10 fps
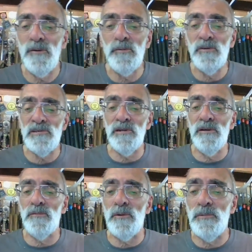oh, you're still
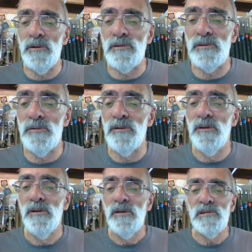here, Robbie. That's good.
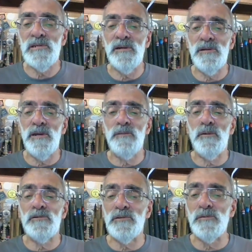Start again,
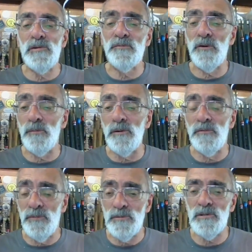my Joseph, I will
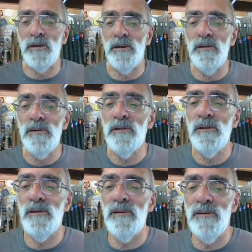if you stay.
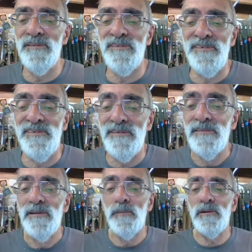Uh, might